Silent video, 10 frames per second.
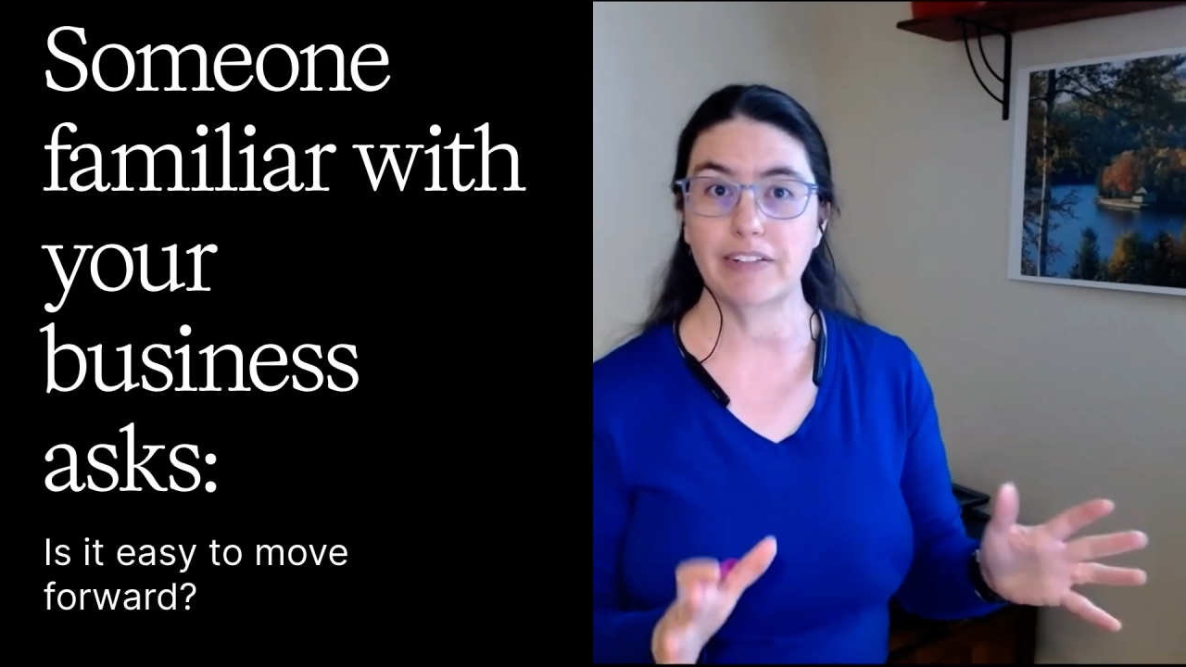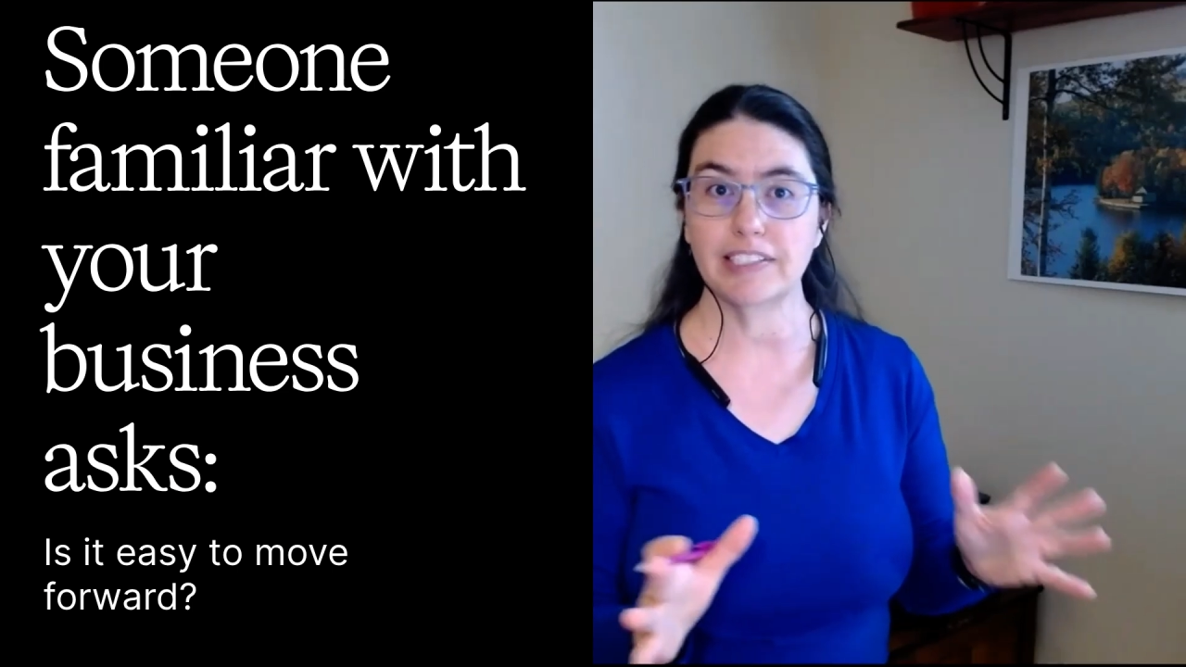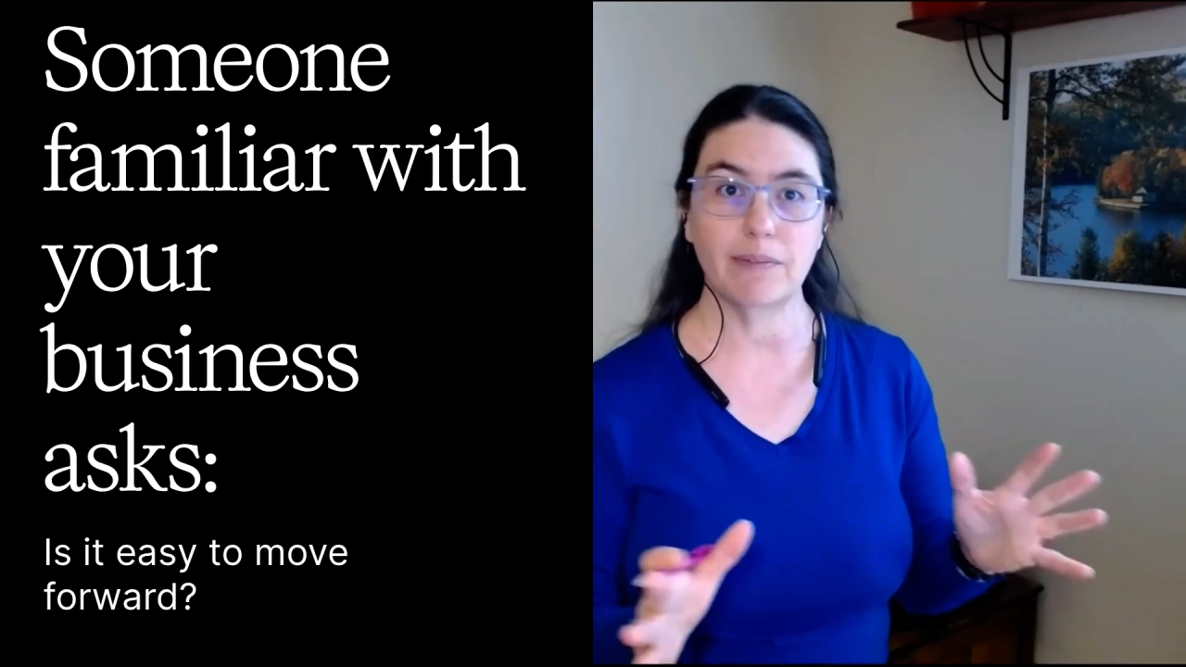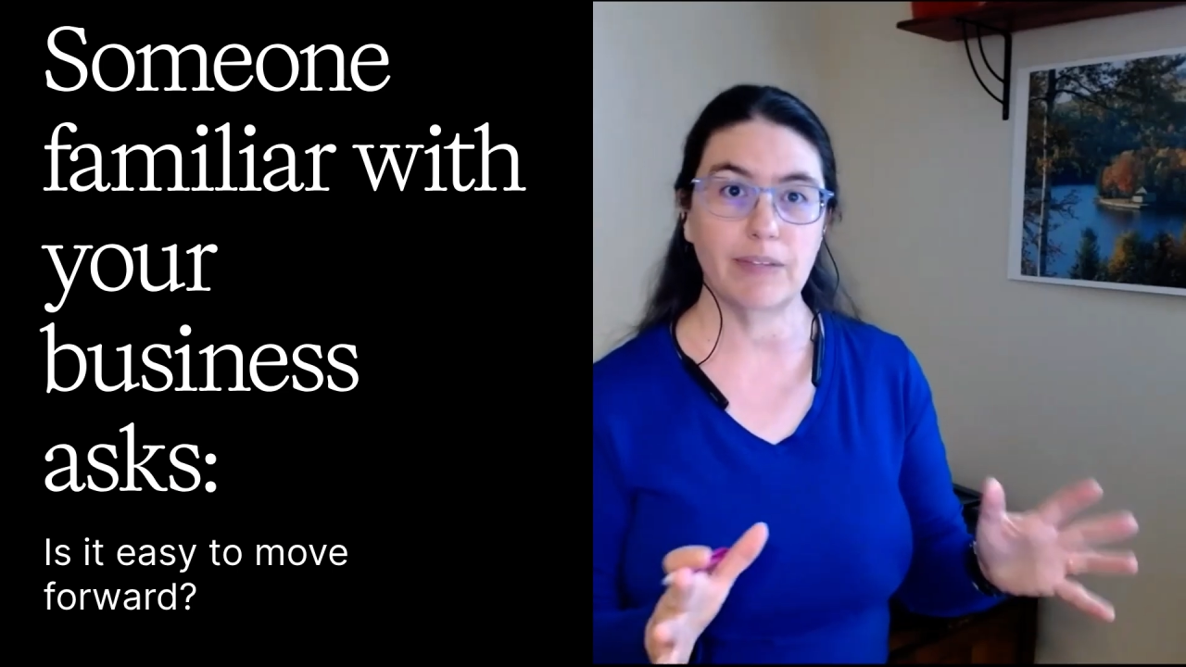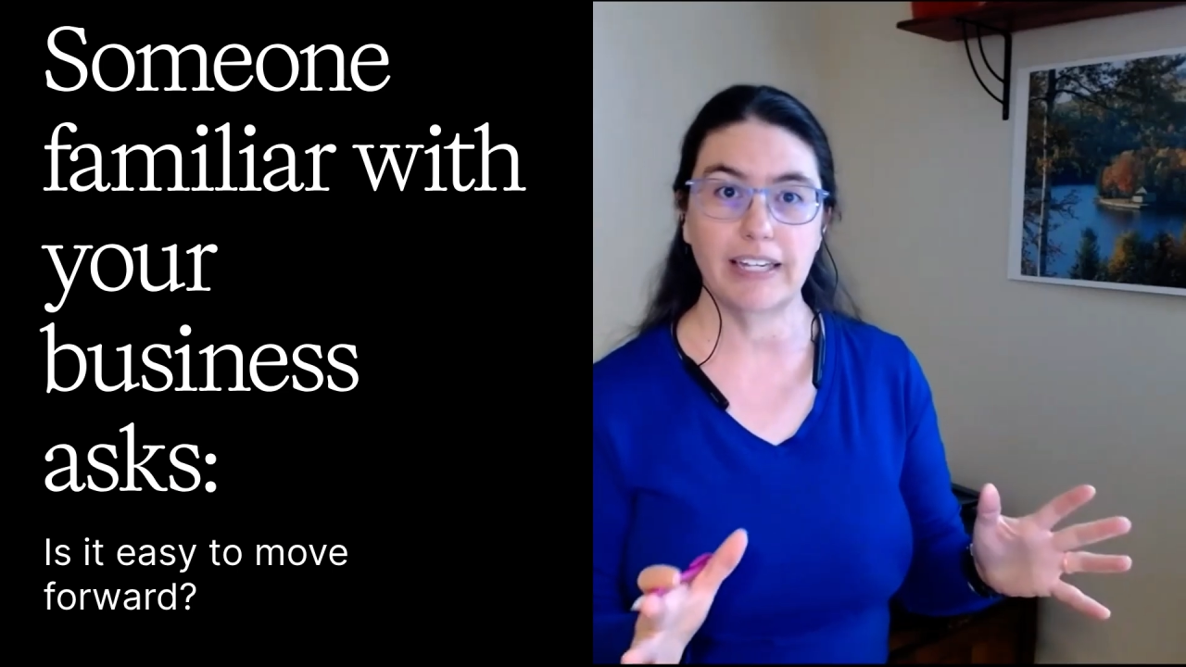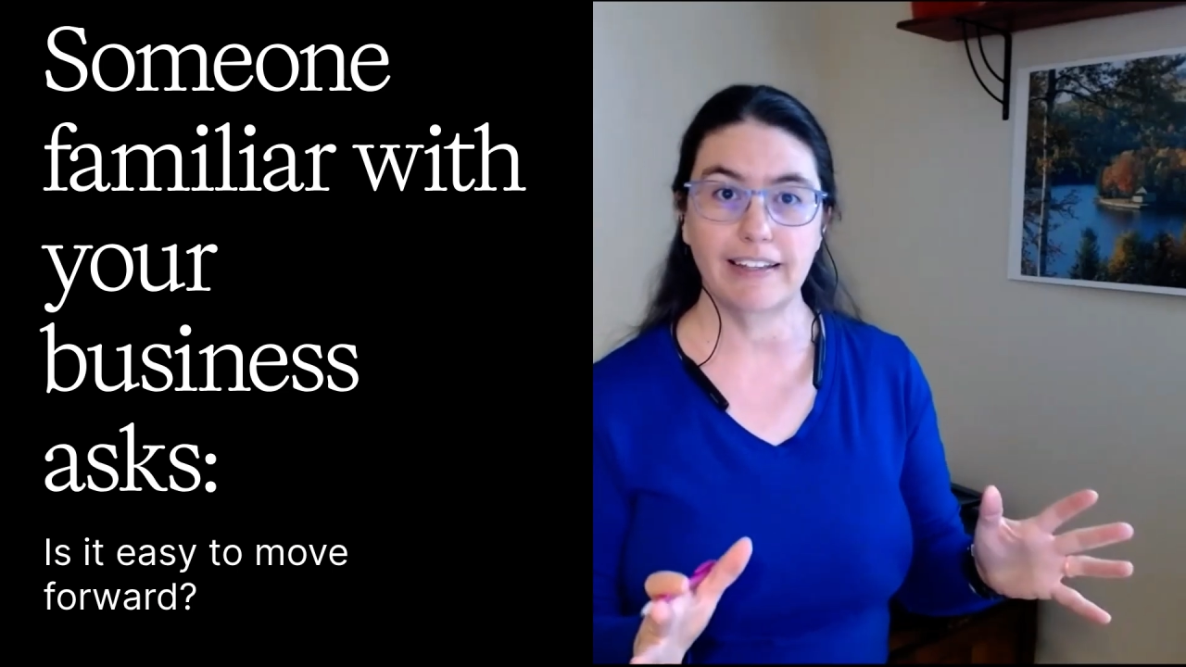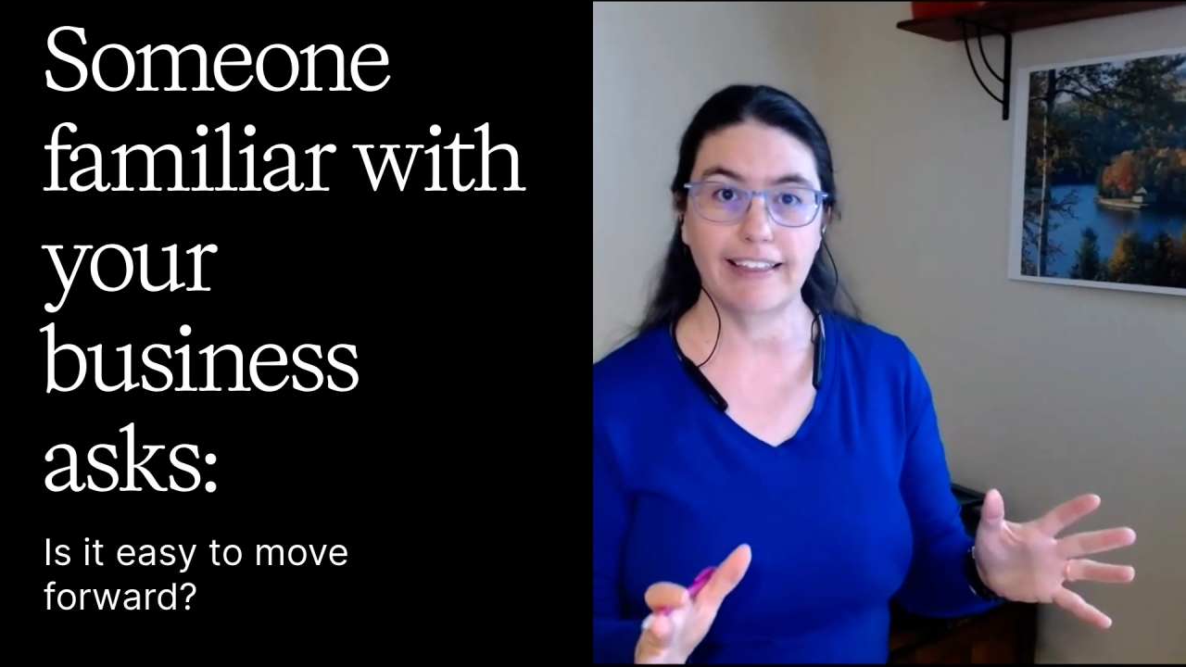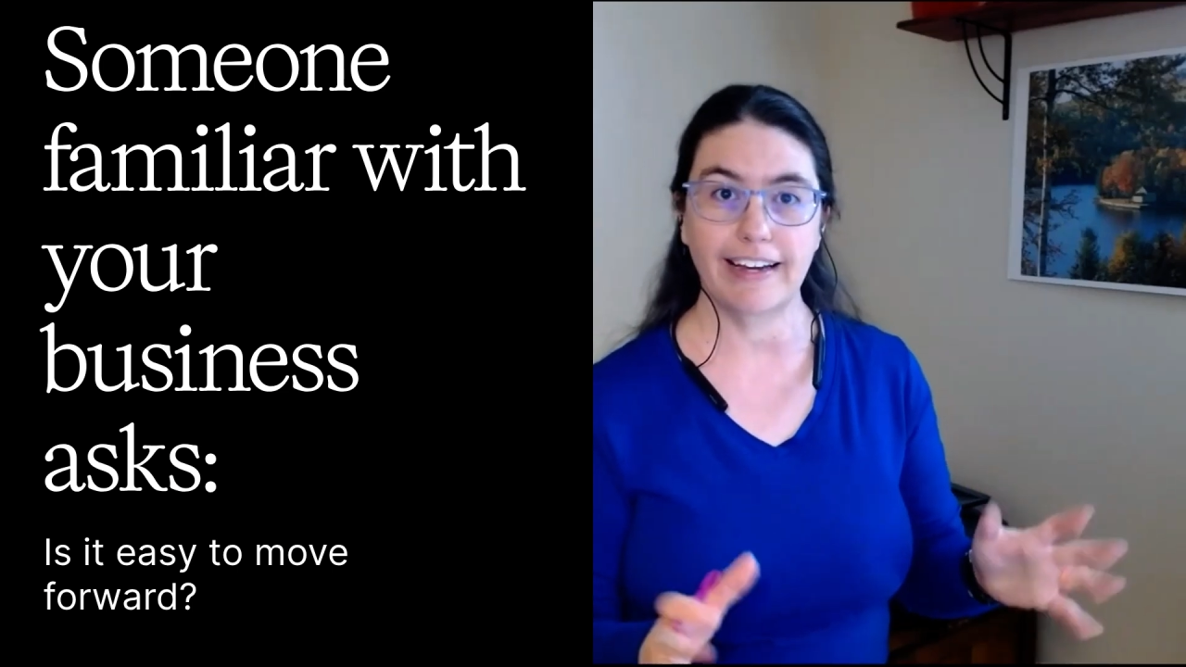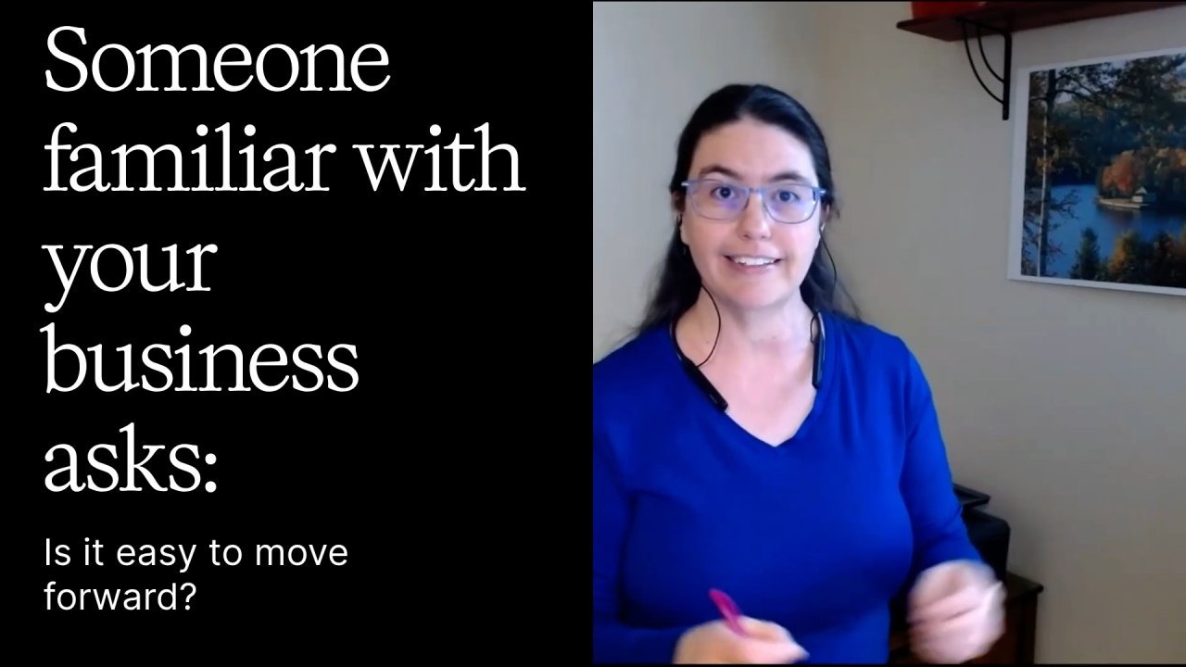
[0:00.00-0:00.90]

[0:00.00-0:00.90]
about something